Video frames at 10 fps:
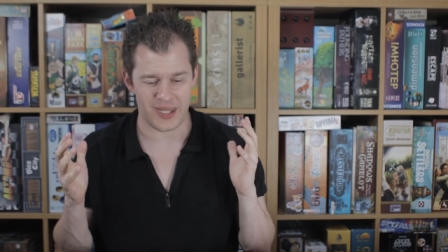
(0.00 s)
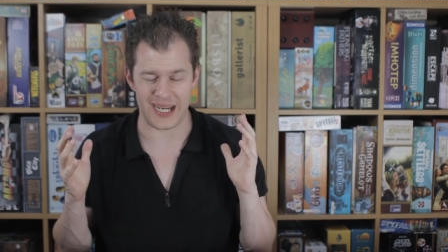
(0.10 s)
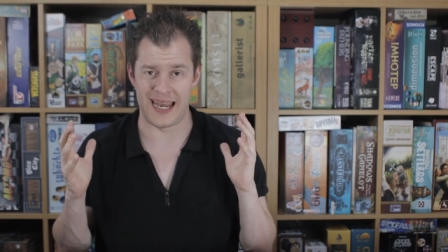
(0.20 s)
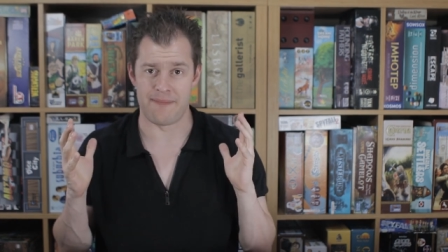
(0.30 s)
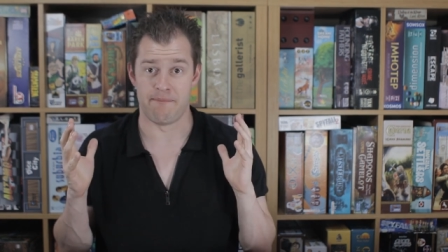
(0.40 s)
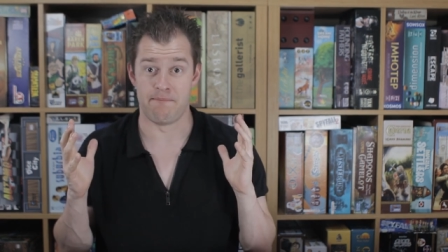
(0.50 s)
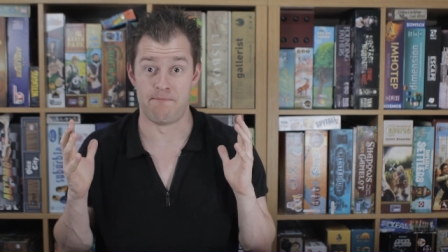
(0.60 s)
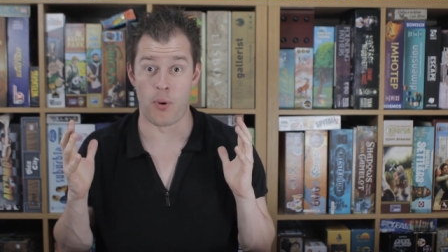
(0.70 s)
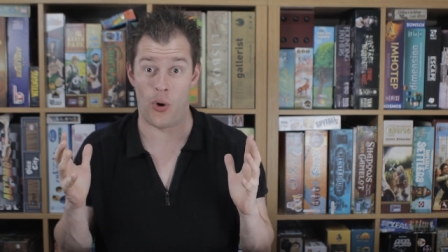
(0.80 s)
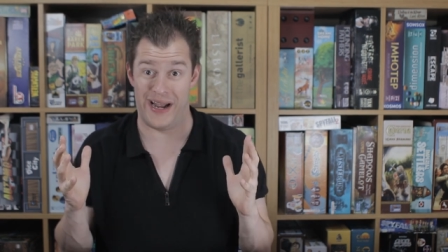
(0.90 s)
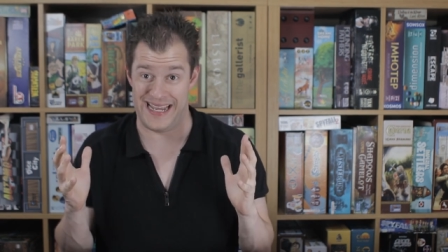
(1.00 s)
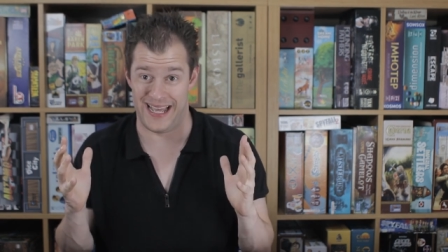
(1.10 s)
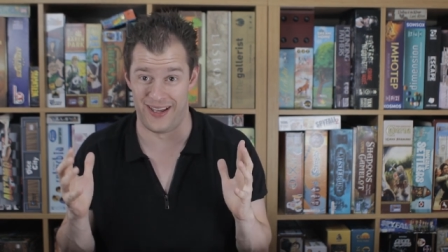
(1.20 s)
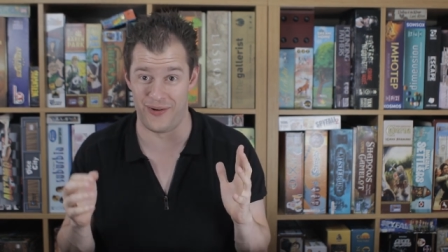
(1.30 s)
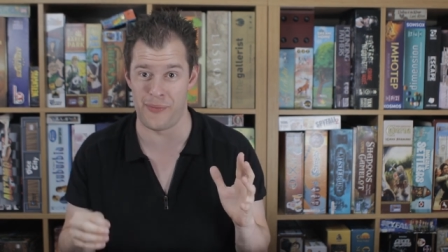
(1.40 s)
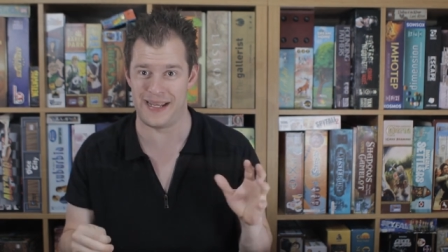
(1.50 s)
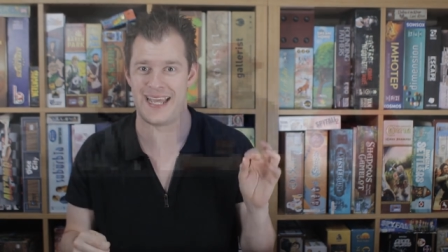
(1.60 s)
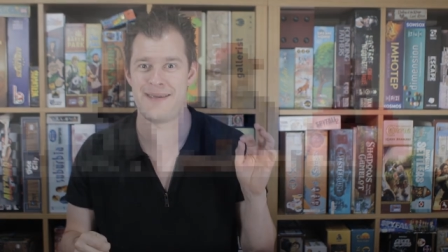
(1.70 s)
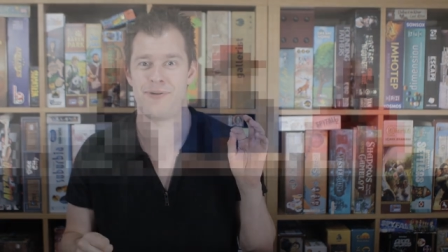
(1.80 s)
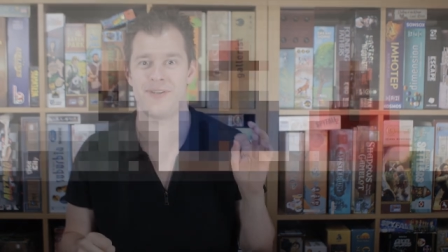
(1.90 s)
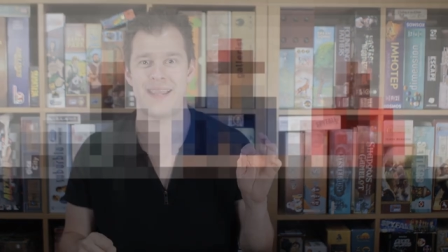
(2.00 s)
And boy, when they put